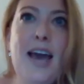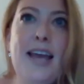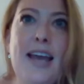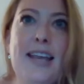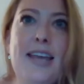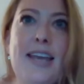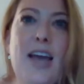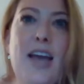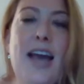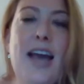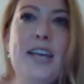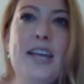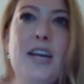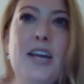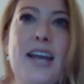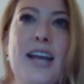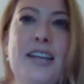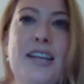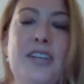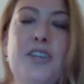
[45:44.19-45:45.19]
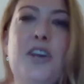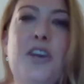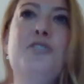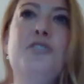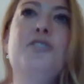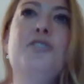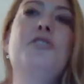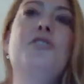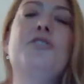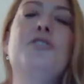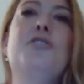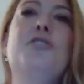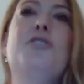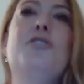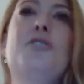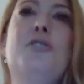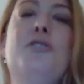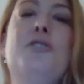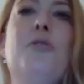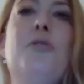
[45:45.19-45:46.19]
and
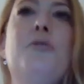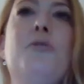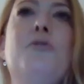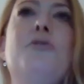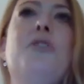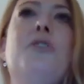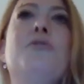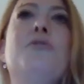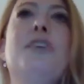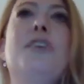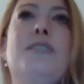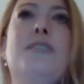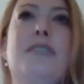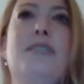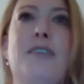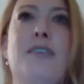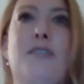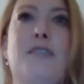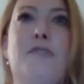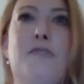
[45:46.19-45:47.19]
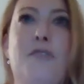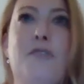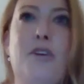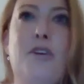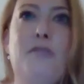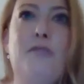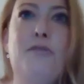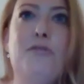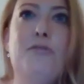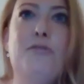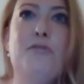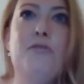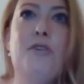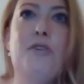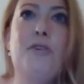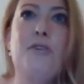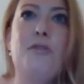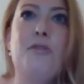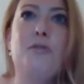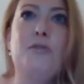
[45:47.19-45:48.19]
so you don't need to follow
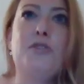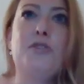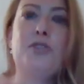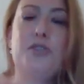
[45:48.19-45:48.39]
through.